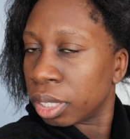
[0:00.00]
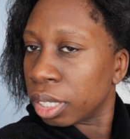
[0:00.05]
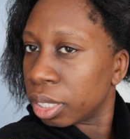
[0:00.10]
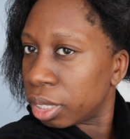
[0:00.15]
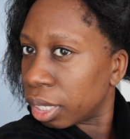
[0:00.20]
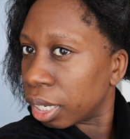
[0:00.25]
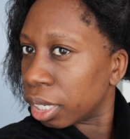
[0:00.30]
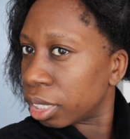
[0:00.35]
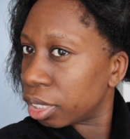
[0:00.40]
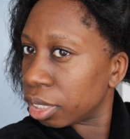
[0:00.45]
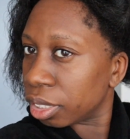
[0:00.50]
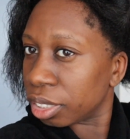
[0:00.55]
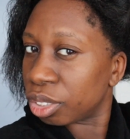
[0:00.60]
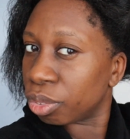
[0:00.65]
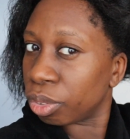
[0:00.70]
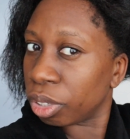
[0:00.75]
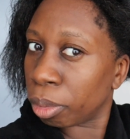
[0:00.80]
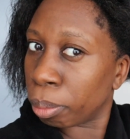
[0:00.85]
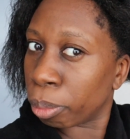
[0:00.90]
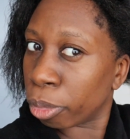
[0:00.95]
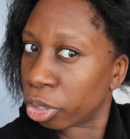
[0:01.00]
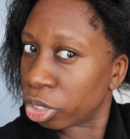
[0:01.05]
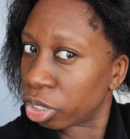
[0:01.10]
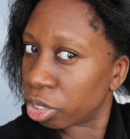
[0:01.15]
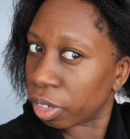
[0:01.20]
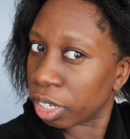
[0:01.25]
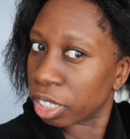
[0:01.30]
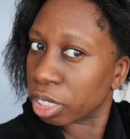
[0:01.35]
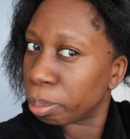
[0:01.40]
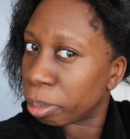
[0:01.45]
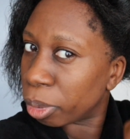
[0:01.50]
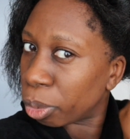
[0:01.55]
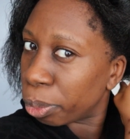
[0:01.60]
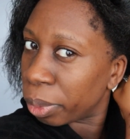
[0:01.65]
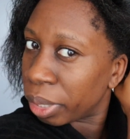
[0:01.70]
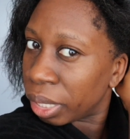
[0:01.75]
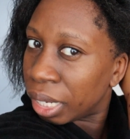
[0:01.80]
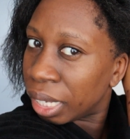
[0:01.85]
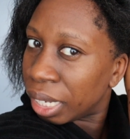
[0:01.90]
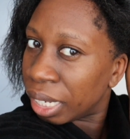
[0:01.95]
the section is really moisturized, but
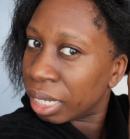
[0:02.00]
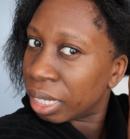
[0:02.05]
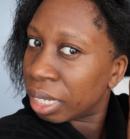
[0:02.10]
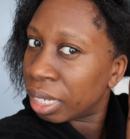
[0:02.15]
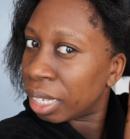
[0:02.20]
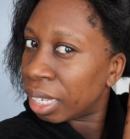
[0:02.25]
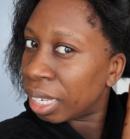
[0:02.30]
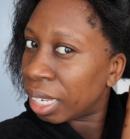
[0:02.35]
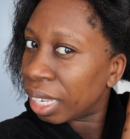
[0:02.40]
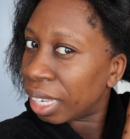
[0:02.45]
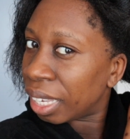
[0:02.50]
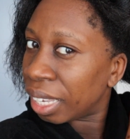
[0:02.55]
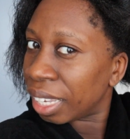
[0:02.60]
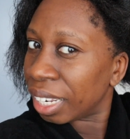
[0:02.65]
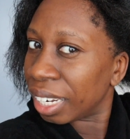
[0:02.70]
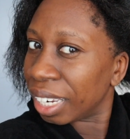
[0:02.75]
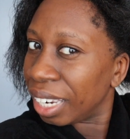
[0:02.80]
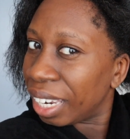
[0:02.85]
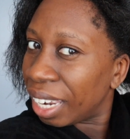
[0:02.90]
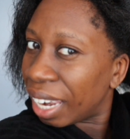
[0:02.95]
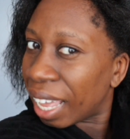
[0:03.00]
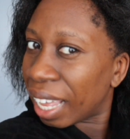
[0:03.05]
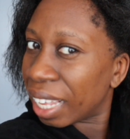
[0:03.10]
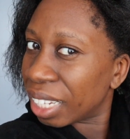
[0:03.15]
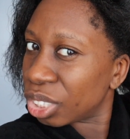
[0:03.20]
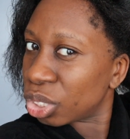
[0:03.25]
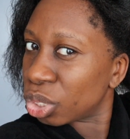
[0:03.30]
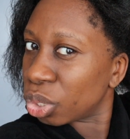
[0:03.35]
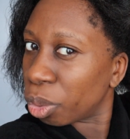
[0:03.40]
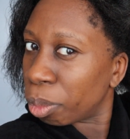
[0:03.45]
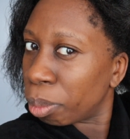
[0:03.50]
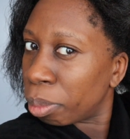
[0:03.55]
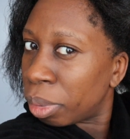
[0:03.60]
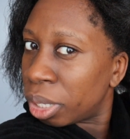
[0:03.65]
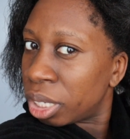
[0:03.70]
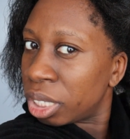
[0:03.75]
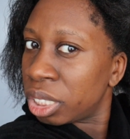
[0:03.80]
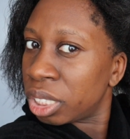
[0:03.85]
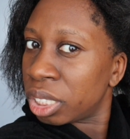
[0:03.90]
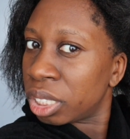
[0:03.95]
within not so
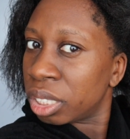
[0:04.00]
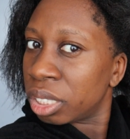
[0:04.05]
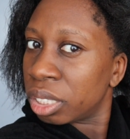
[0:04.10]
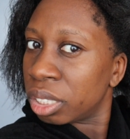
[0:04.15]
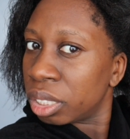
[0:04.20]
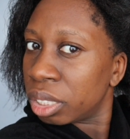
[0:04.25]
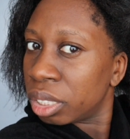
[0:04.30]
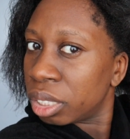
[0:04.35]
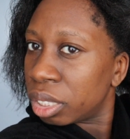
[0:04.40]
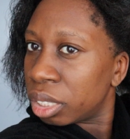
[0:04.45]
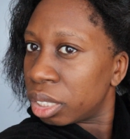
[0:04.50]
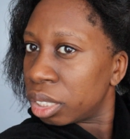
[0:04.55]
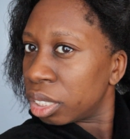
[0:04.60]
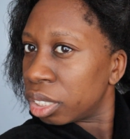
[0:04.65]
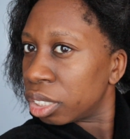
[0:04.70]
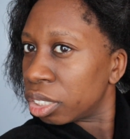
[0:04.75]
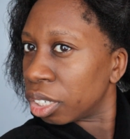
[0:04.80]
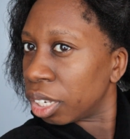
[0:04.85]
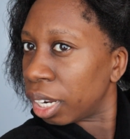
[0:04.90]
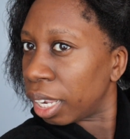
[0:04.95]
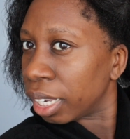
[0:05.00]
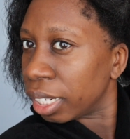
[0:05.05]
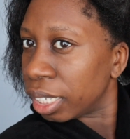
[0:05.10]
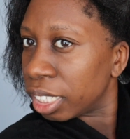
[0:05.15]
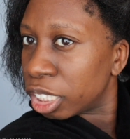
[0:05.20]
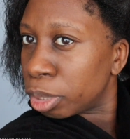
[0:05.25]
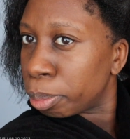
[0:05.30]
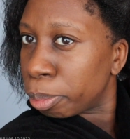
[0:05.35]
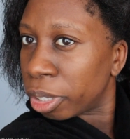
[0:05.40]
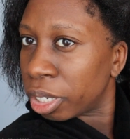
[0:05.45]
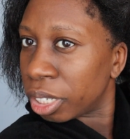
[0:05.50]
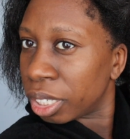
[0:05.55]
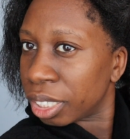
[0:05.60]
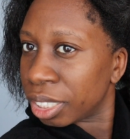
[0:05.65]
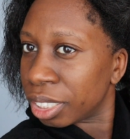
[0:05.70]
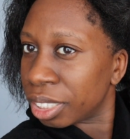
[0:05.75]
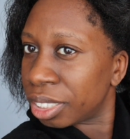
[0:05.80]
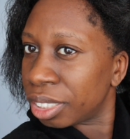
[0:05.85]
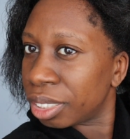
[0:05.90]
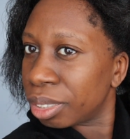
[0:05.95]
much. So like this part
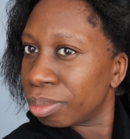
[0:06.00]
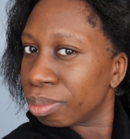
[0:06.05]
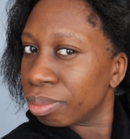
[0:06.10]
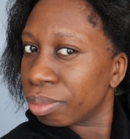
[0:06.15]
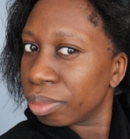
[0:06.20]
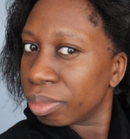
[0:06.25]
is,